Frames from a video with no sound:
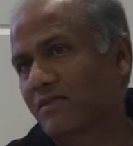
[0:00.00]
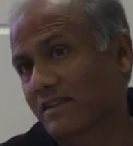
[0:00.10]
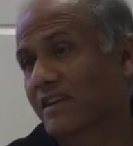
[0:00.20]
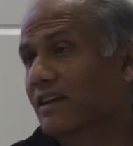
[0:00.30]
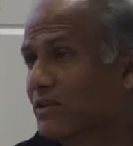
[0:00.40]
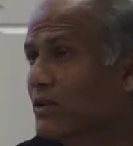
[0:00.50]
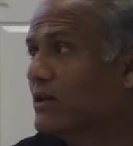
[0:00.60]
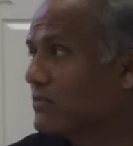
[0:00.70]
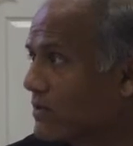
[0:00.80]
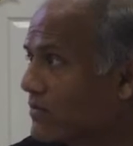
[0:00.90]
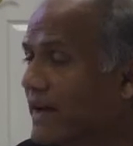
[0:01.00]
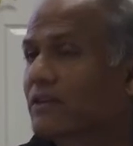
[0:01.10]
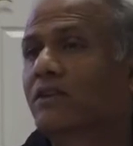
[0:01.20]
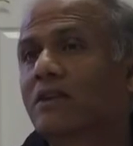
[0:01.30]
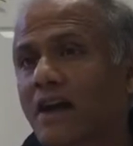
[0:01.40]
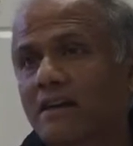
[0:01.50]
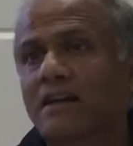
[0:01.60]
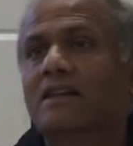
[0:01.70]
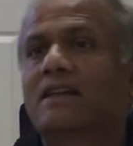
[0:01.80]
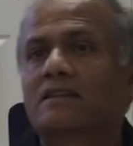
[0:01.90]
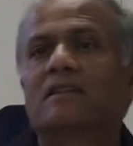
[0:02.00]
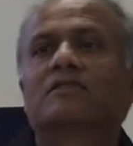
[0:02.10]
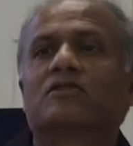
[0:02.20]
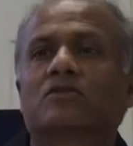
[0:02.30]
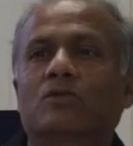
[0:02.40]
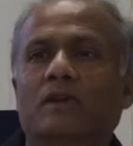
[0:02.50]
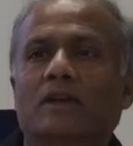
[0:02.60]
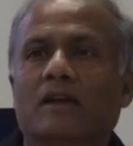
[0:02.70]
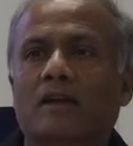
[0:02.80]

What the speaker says: Whether I know it for fact or not, that's another story.